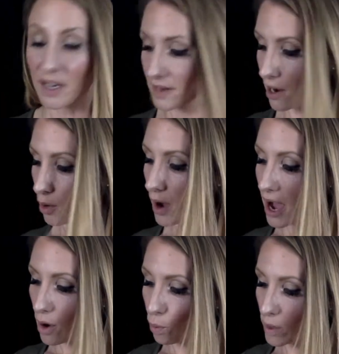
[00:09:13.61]
Now,
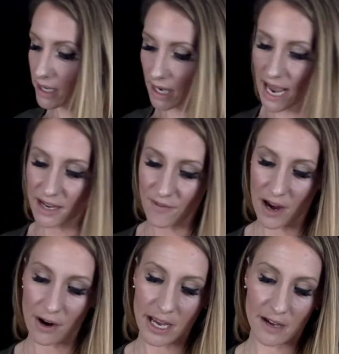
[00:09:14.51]
what kind of
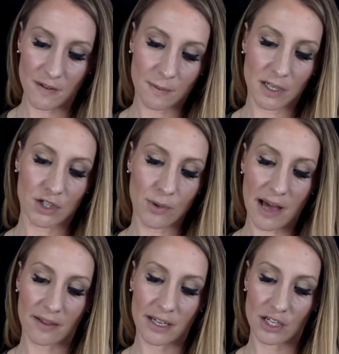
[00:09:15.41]
area of
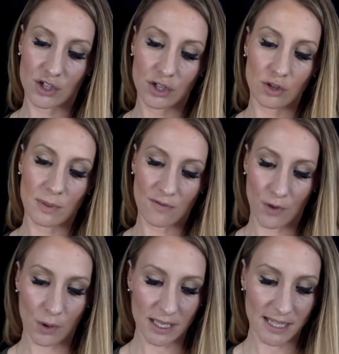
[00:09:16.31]
spirituality should you be
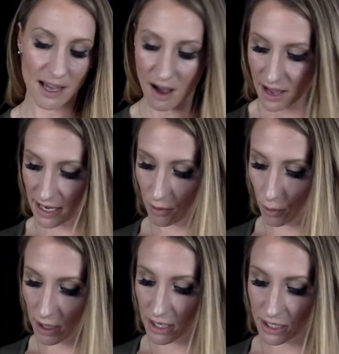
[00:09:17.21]
focusing on in
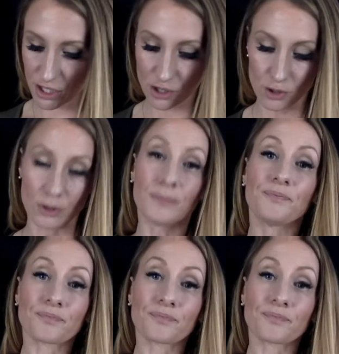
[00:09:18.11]
order to